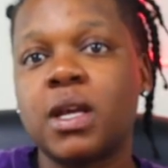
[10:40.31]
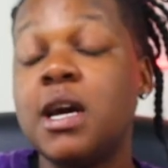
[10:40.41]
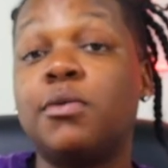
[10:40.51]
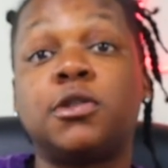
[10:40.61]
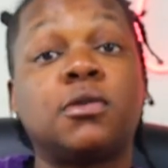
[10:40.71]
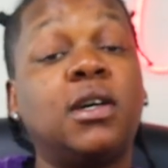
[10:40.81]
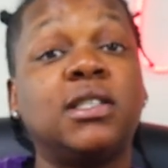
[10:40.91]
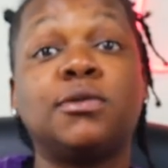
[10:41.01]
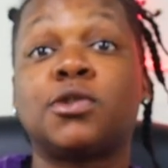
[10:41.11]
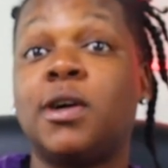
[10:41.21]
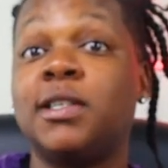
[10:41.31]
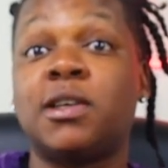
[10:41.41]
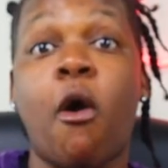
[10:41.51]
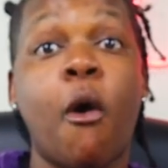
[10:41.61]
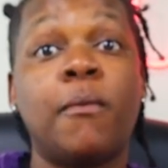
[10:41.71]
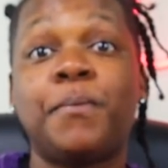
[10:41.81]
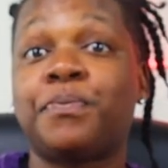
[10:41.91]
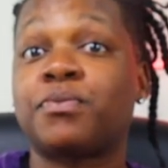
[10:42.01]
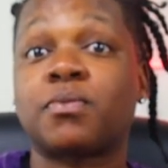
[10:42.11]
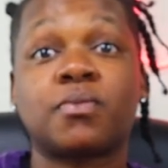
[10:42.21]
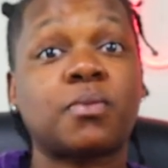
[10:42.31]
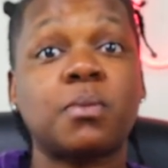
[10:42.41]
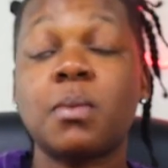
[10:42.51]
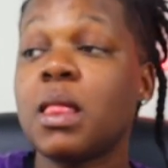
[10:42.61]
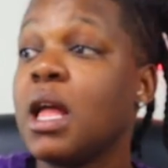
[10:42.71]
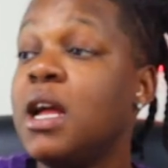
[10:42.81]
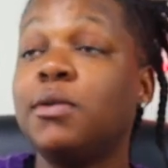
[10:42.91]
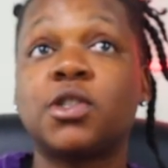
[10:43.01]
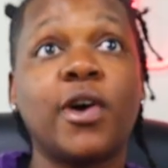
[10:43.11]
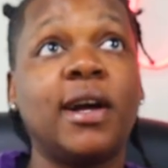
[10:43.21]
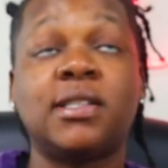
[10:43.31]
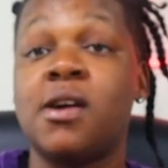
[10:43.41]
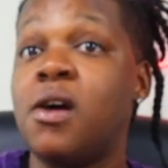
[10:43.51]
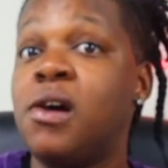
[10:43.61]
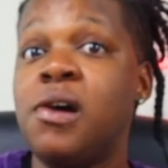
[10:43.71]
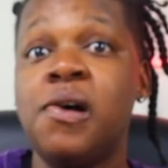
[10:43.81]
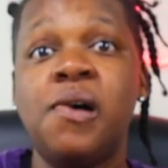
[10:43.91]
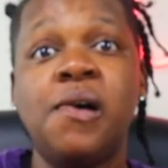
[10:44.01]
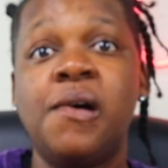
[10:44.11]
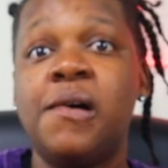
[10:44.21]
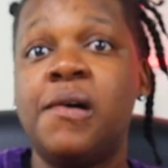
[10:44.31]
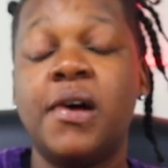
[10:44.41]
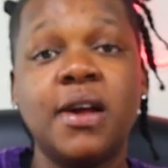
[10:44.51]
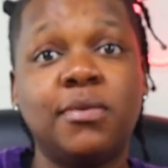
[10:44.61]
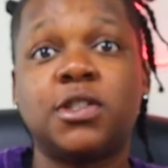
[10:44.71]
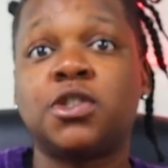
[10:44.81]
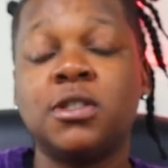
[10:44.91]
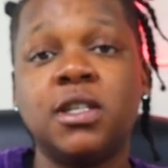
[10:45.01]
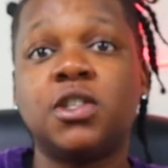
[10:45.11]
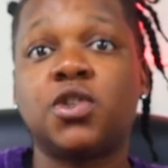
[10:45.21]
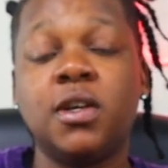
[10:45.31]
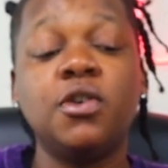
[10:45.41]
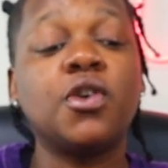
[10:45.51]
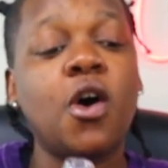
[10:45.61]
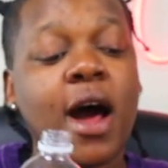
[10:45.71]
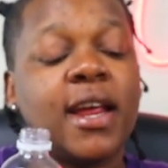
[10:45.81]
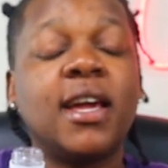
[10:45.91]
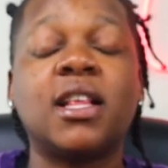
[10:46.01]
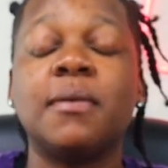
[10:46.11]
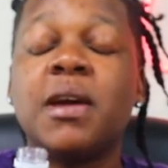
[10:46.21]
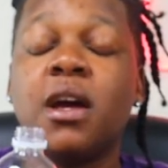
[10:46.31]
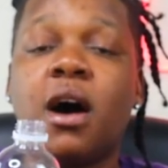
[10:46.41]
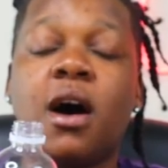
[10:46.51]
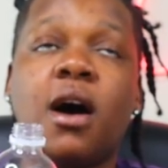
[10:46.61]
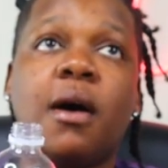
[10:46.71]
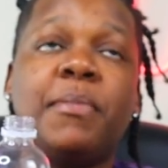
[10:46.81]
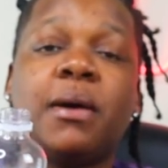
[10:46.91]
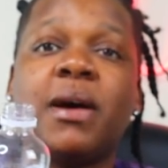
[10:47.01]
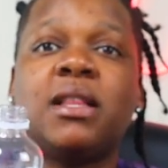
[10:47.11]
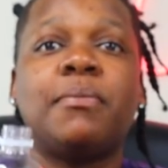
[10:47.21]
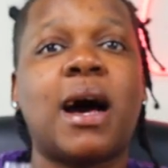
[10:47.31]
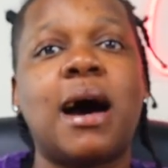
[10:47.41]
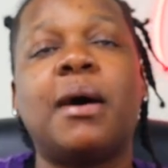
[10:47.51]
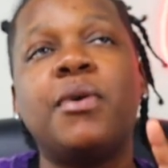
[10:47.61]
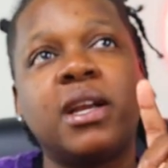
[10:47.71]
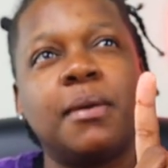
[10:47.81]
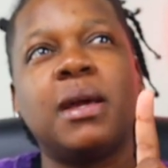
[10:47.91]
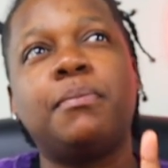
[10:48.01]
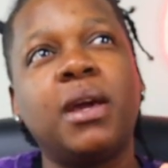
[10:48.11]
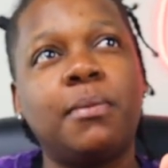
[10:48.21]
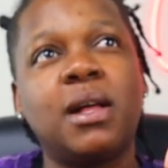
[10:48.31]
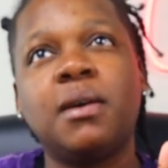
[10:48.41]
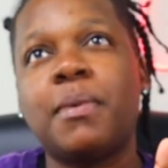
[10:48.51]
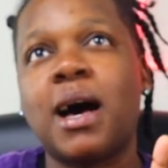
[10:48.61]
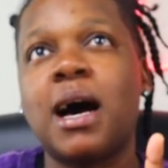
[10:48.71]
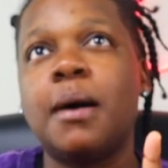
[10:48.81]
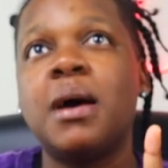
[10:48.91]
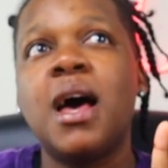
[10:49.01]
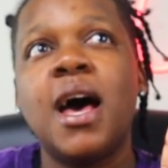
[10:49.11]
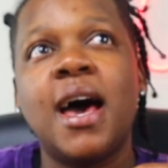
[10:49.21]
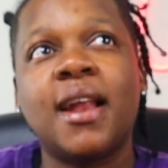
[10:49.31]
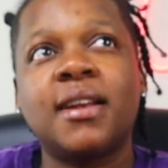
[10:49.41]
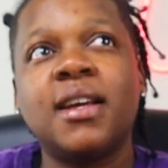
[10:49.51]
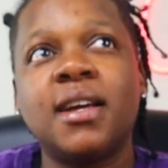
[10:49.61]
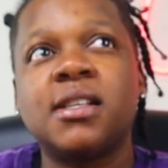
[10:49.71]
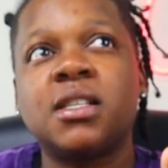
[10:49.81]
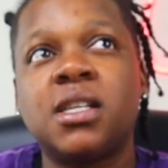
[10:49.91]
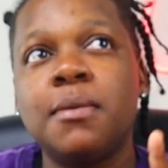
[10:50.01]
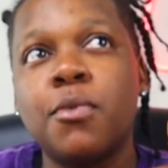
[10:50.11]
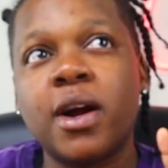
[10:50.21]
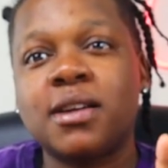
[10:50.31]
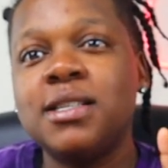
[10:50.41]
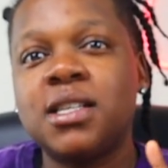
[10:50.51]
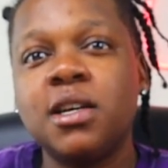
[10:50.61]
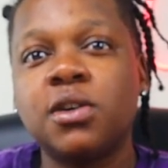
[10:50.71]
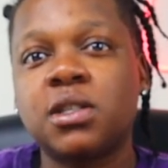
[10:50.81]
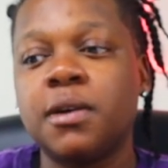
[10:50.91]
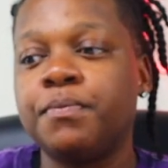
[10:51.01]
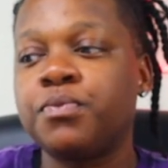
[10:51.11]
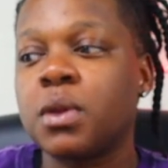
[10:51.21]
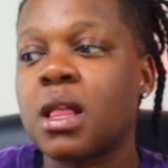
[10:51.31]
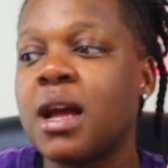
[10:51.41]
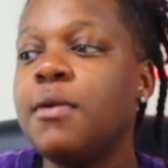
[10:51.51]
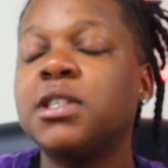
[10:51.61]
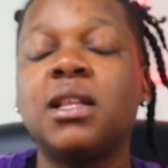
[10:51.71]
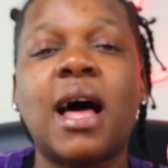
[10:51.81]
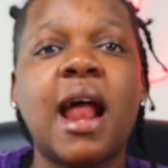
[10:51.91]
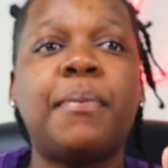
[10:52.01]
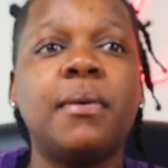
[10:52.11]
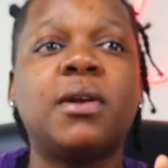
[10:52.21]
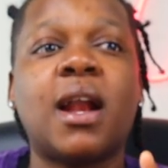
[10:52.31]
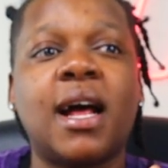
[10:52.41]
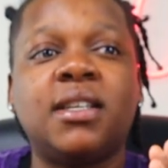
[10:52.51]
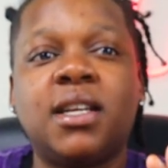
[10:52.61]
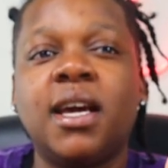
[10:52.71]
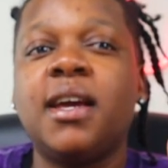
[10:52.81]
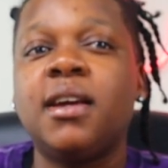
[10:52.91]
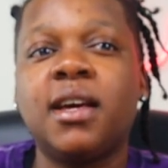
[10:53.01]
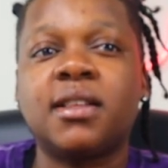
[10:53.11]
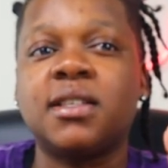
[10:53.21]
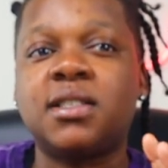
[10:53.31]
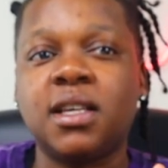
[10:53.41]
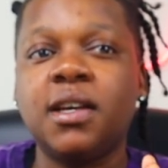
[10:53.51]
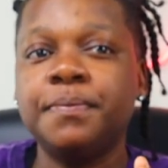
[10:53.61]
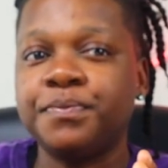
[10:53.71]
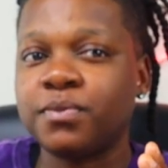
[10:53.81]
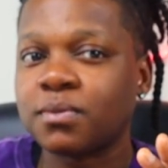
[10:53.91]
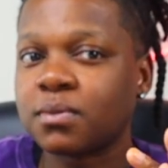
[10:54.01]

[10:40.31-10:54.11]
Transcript: It was, because it was crazy. It was crazy. It was truly a treat. You know who I didn't get to meet? Uh, Big Belly Bob. I wanted to meet Big Belly Bob, and I didn't get to see Marquise Hilson. It was a lot of people that I didn't get to see.